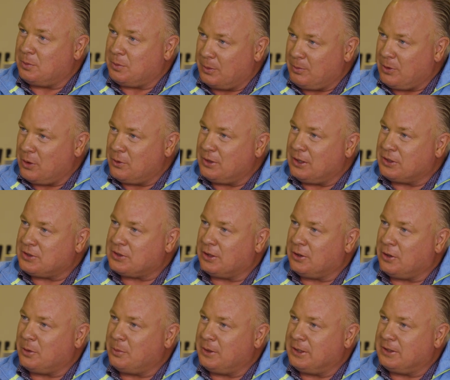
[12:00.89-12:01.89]
you promoting us
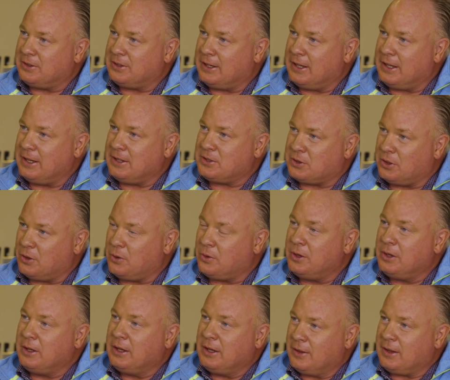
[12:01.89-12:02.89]
a little bit today. So
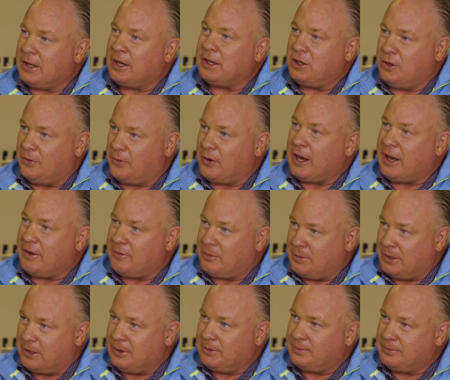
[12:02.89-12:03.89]
thank you for
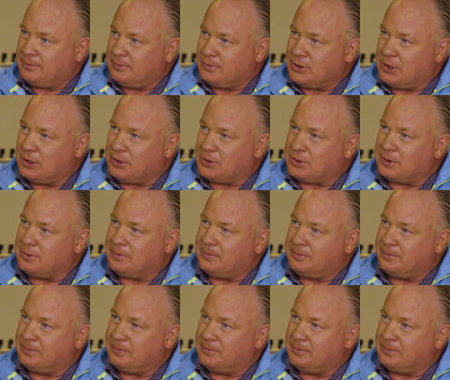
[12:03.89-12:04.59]
having me. Cheers.